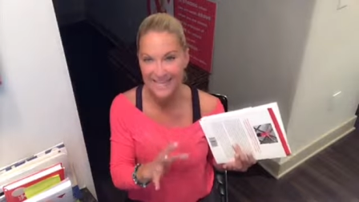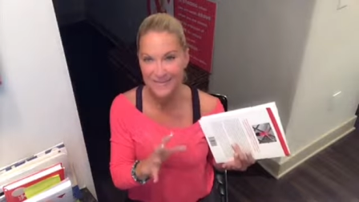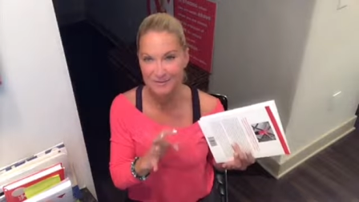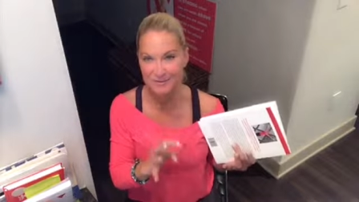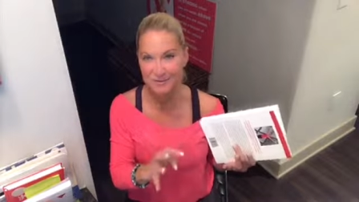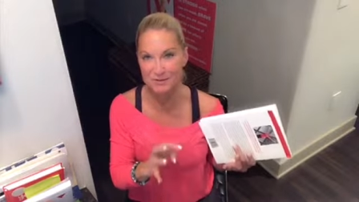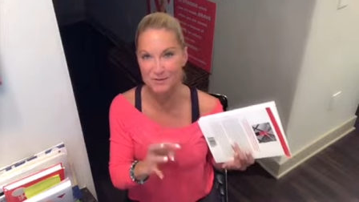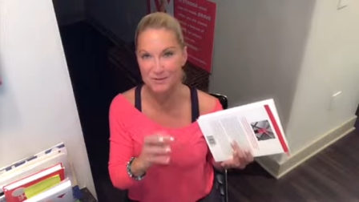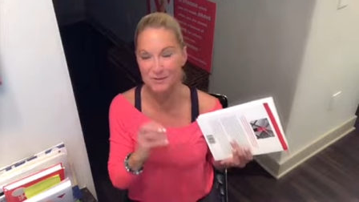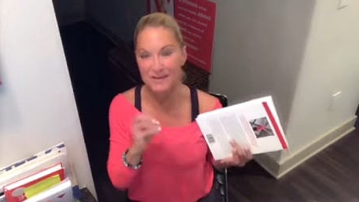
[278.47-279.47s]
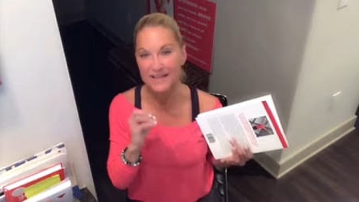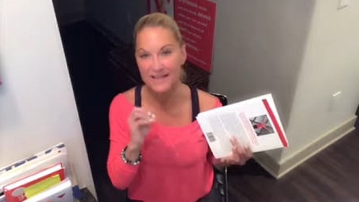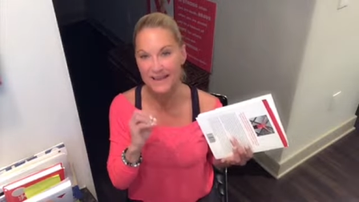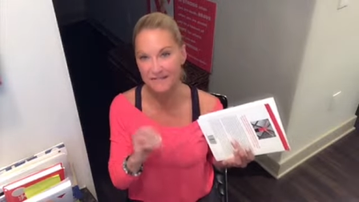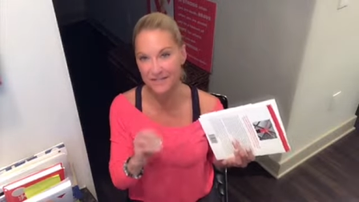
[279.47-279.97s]
into
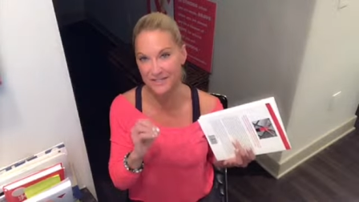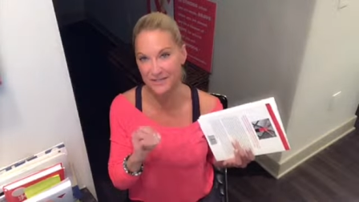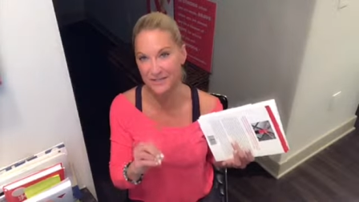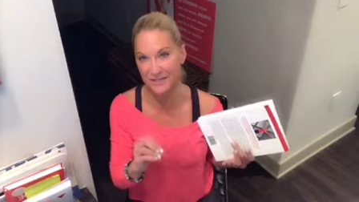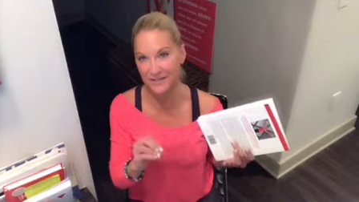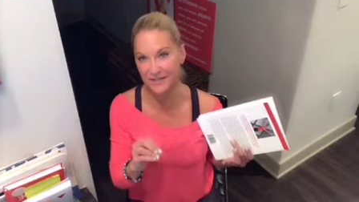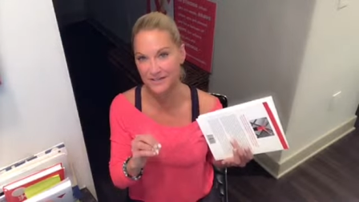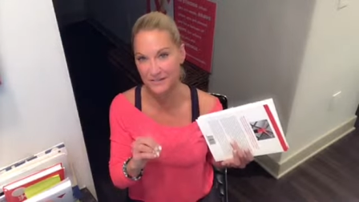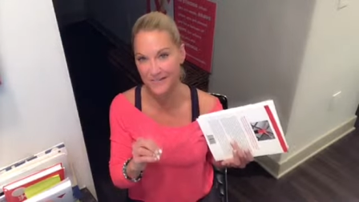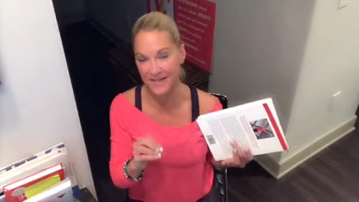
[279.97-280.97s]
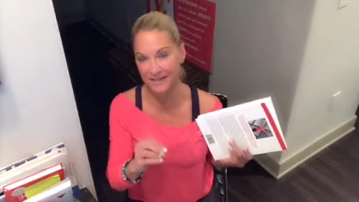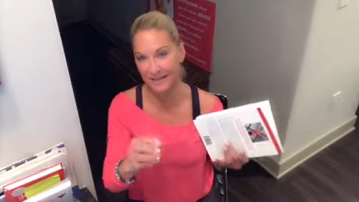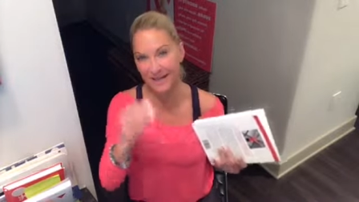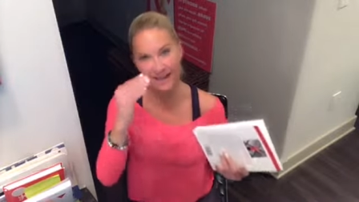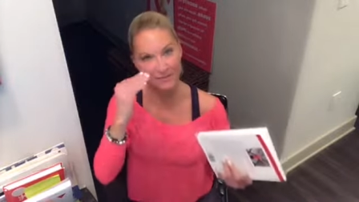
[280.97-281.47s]
that victimhood
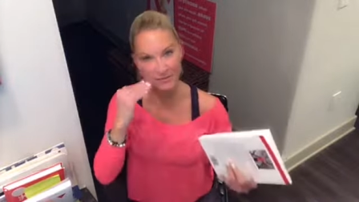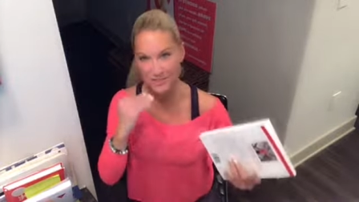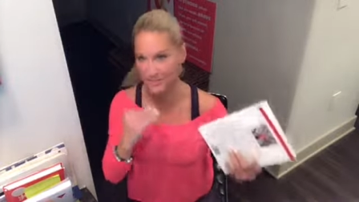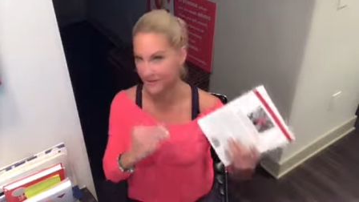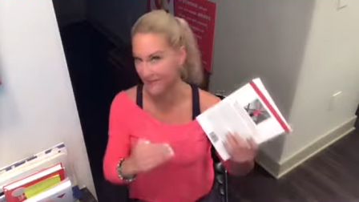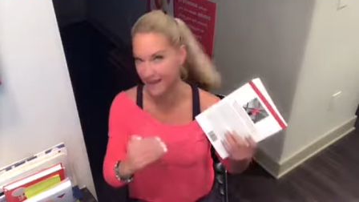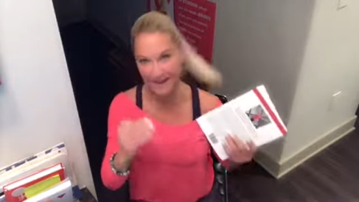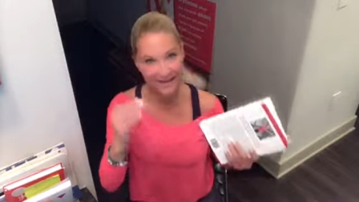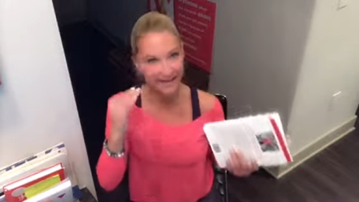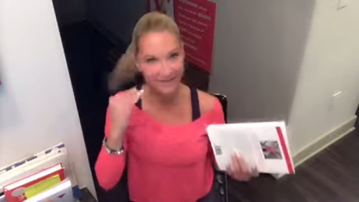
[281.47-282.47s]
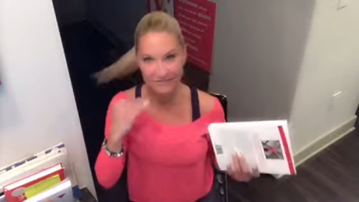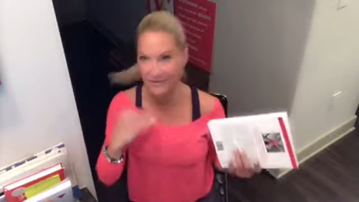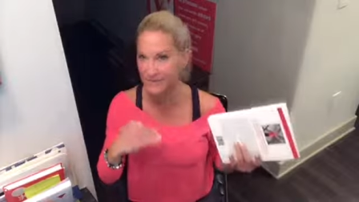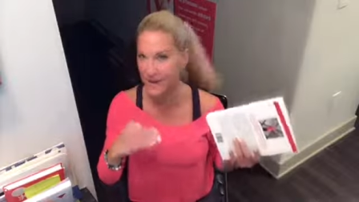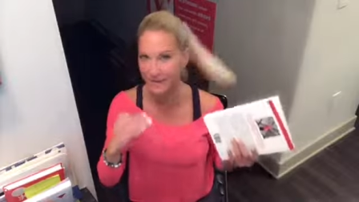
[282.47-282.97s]
mentality, and then we start that negative
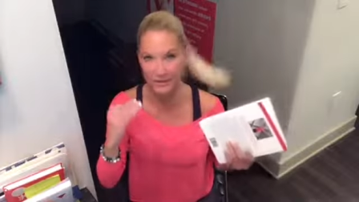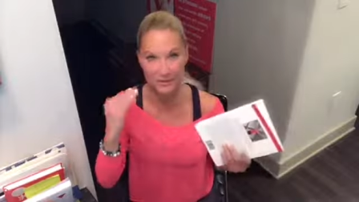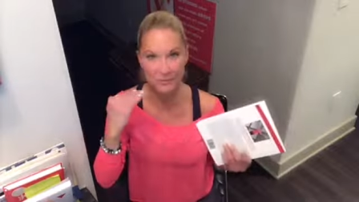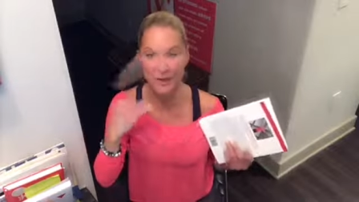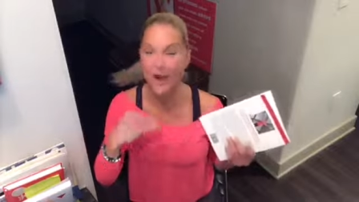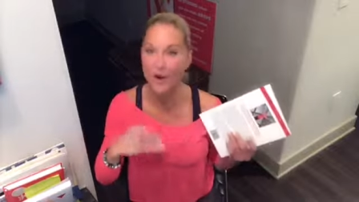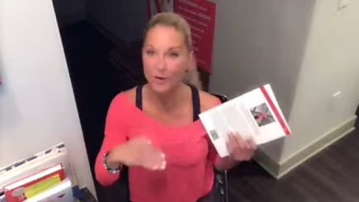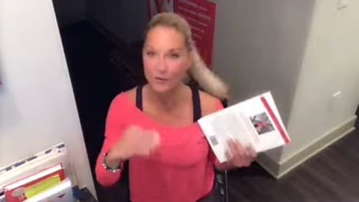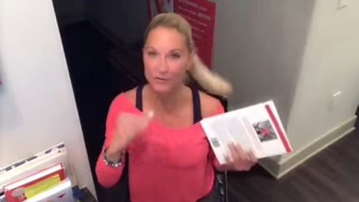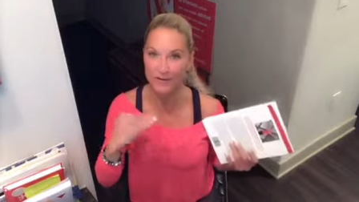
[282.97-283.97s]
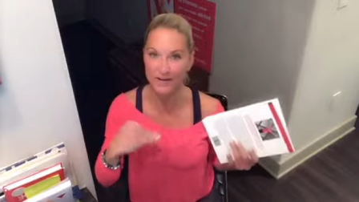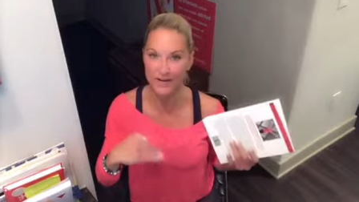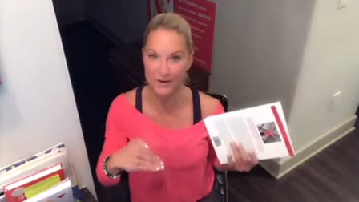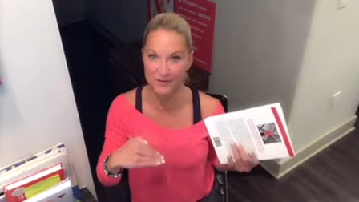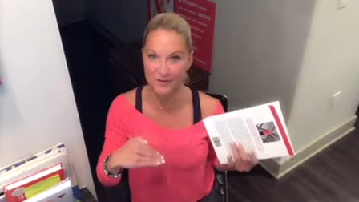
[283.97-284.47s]
feedback loop over
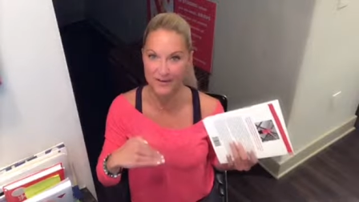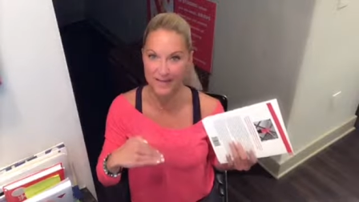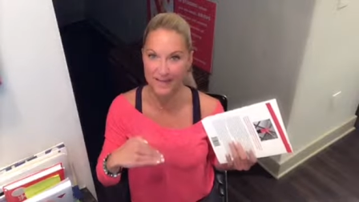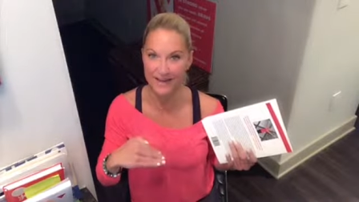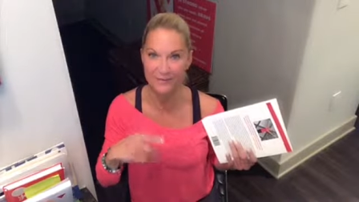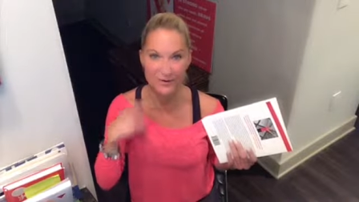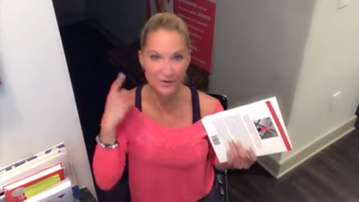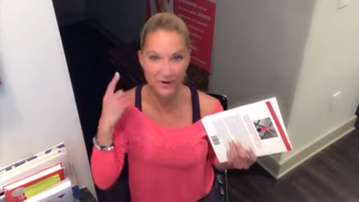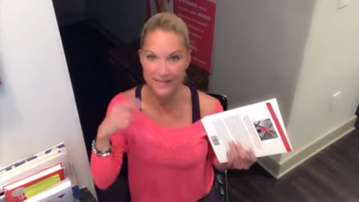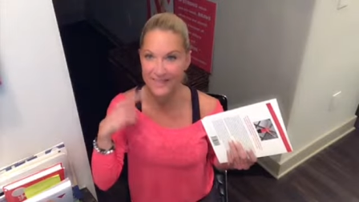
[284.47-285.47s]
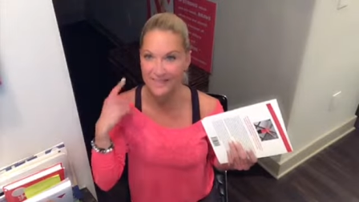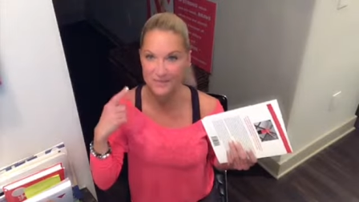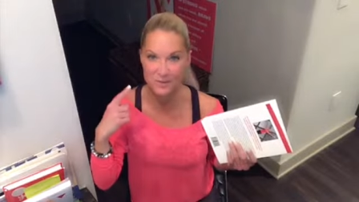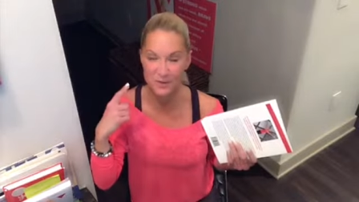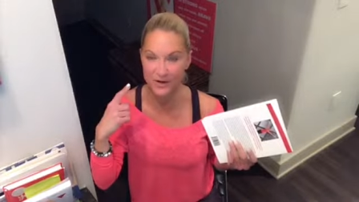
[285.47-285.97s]
and over again, and we create that
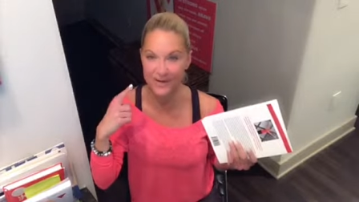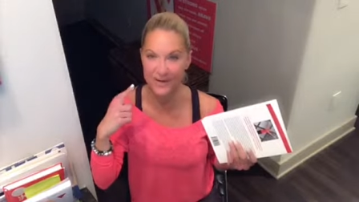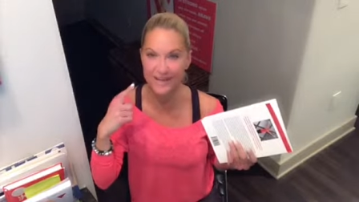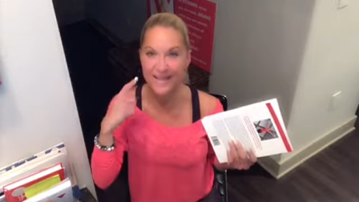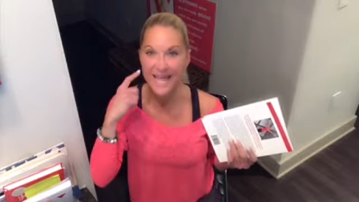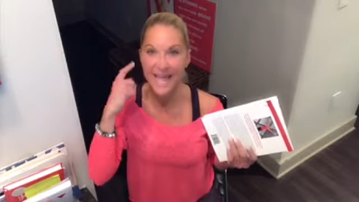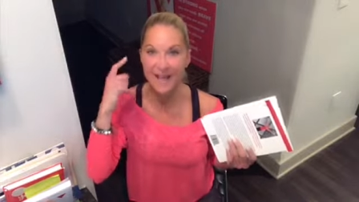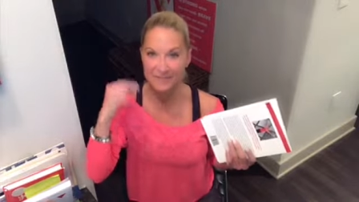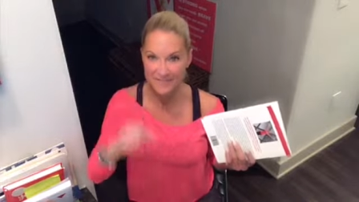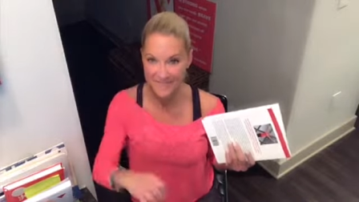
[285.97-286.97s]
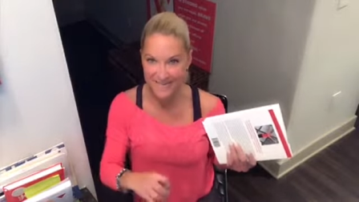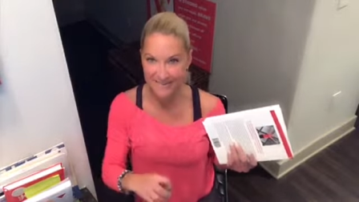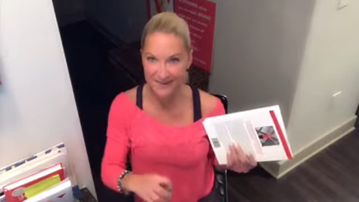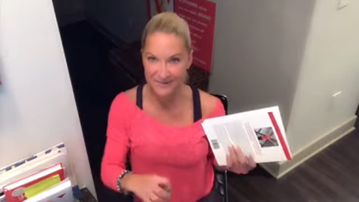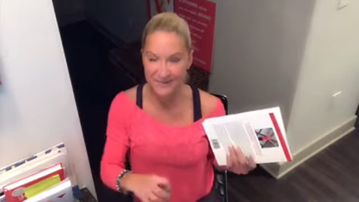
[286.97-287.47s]
story and we stay
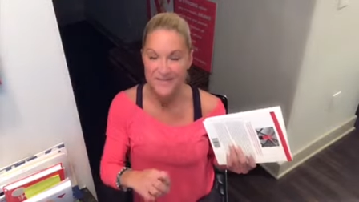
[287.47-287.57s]
there.